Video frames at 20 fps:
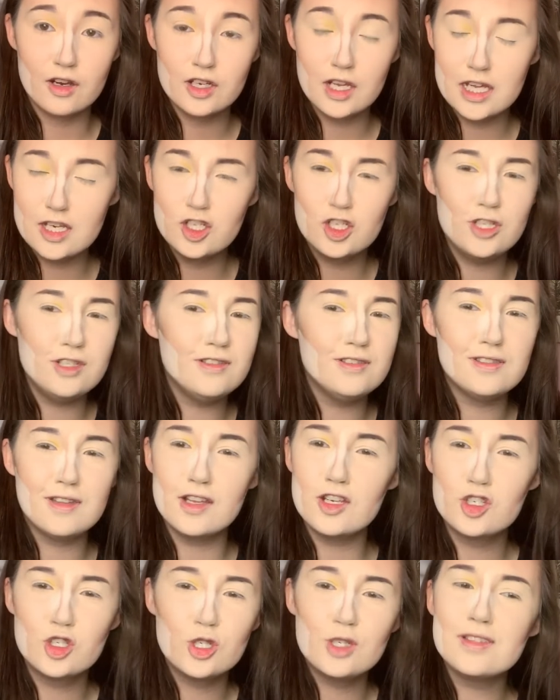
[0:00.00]
And
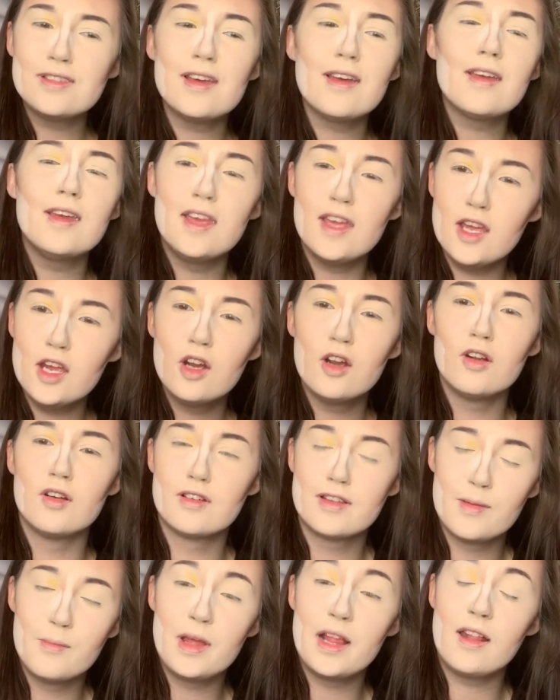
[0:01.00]
she's like here
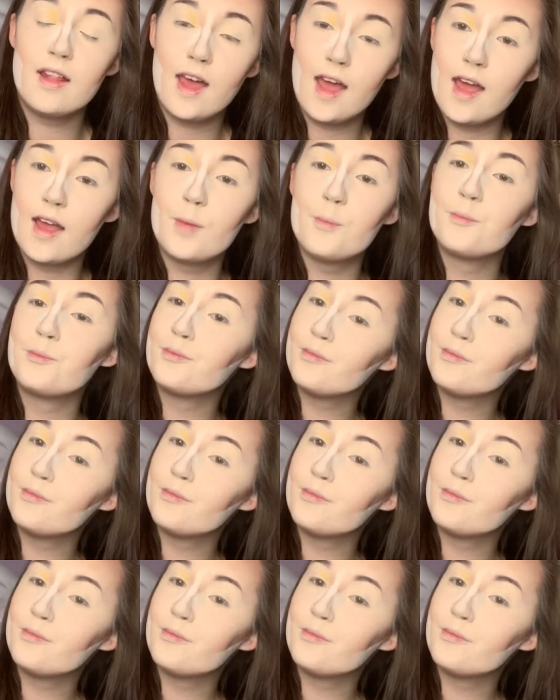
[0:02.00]
to be like,